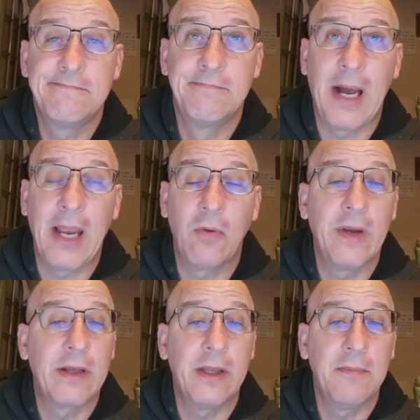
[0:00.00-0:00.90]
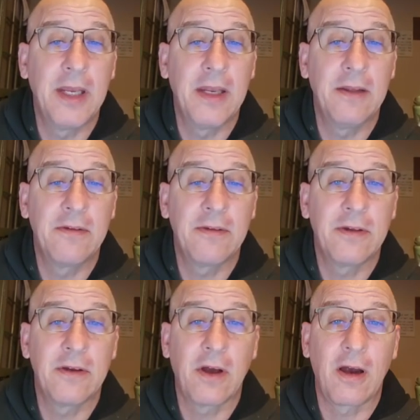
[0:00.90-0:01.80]
bi-weekly meetings
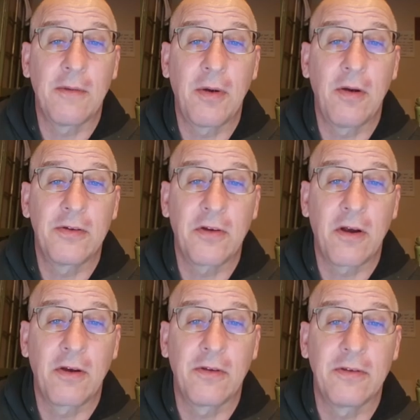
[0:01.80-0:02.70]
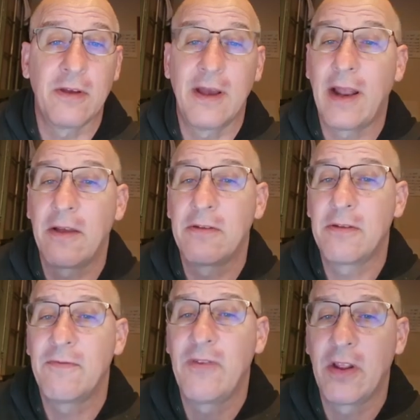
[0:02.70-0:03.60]
to talk about struggles, and I'll
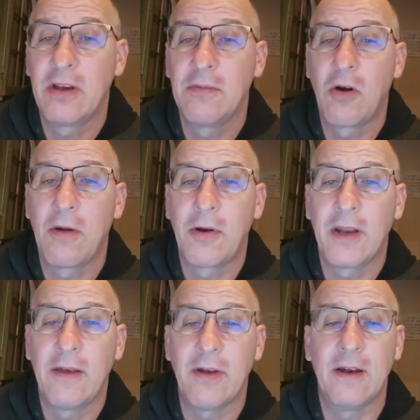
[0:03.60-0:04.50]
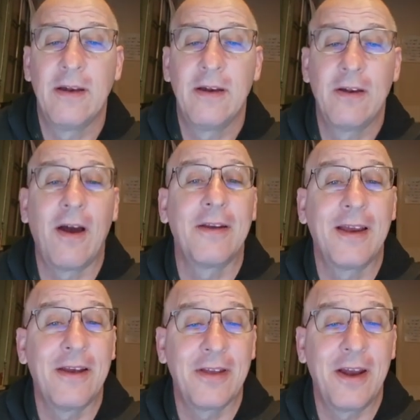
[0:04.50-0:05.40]
fill in you more about David. Talk to you
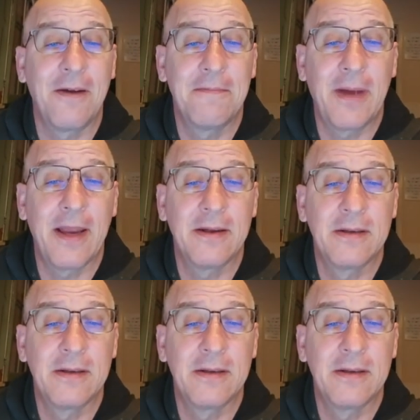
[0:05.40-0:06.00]
guys later. Bye.